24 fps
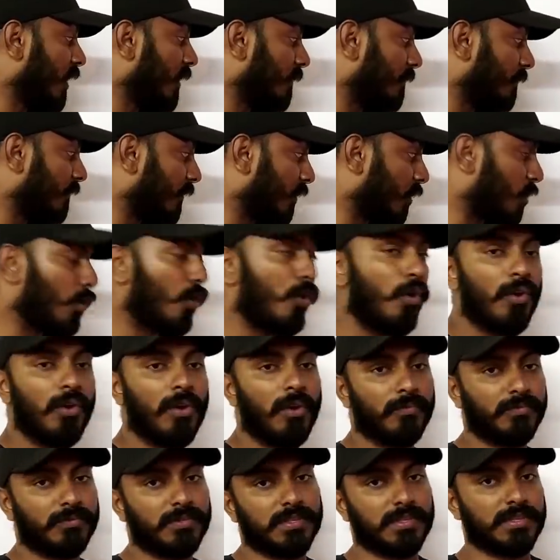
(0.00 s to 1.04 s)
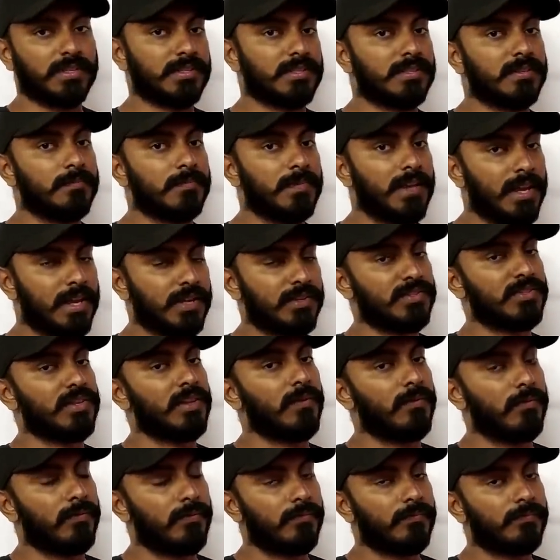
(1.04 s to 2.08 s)
the goal of the system
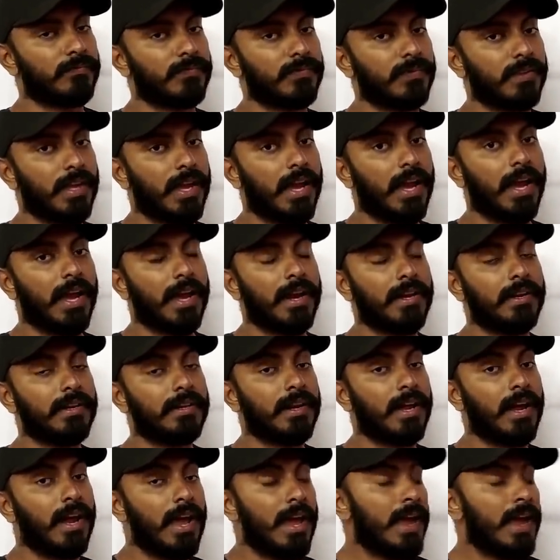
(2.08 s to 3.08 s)
itself. And